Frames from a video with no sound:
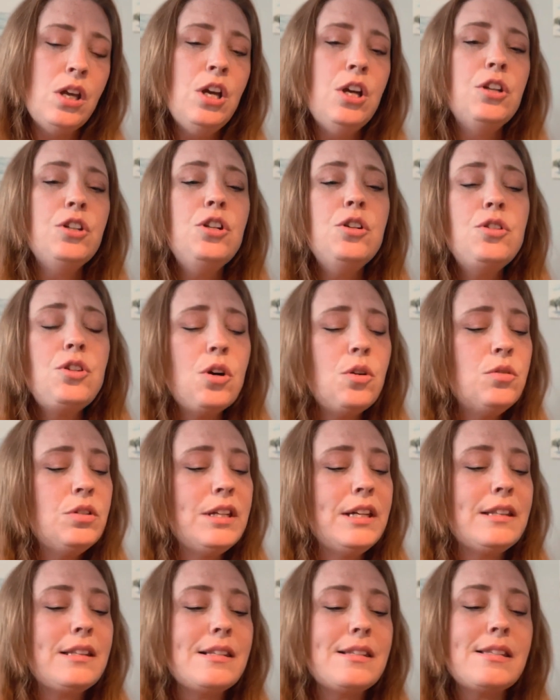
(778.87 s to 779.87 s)
you don't
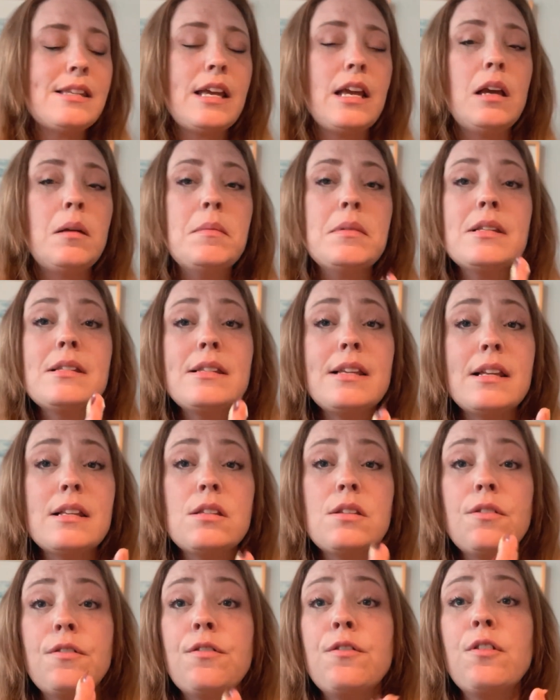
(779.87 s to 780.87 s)
get the same
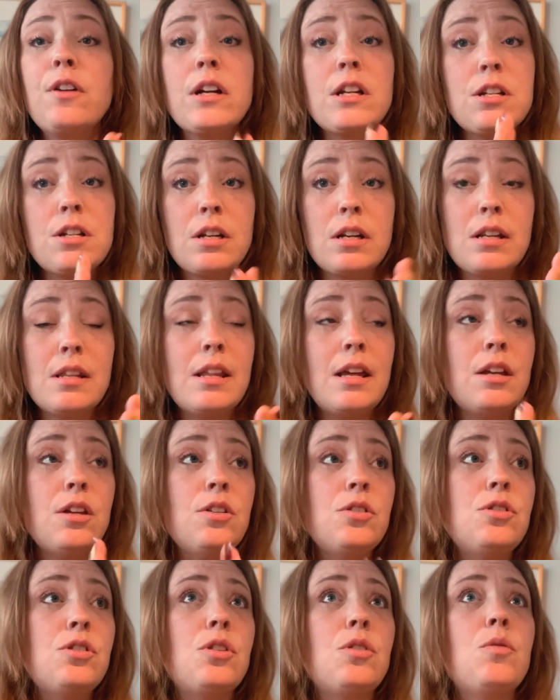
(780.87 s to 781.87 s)
sense of friction that
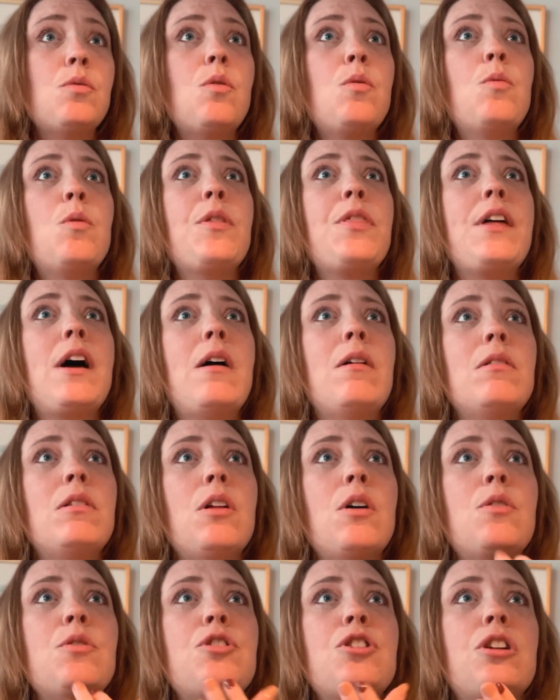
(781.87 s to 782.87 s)
you do without
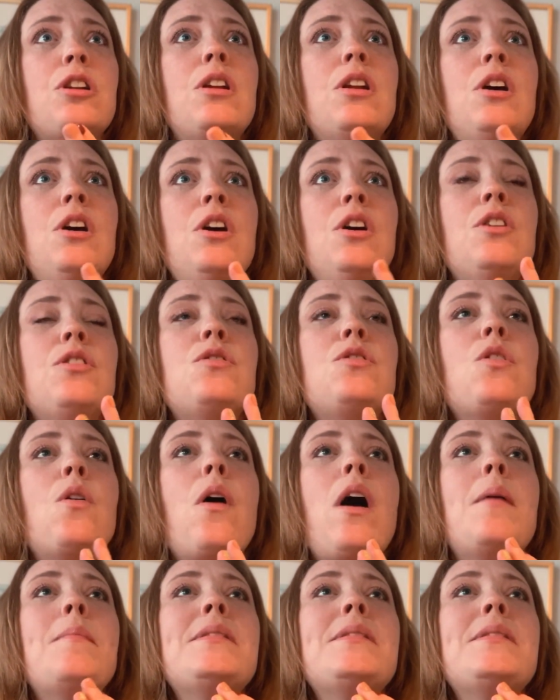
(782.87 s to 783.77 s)
lotion. So I'm